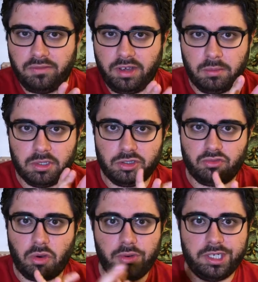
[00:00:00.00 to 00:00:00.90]
famous
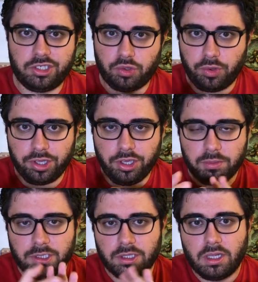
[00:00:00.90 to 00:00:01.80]
Rory Story
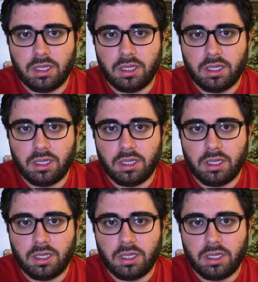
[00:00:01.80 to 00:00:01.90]
Cubes,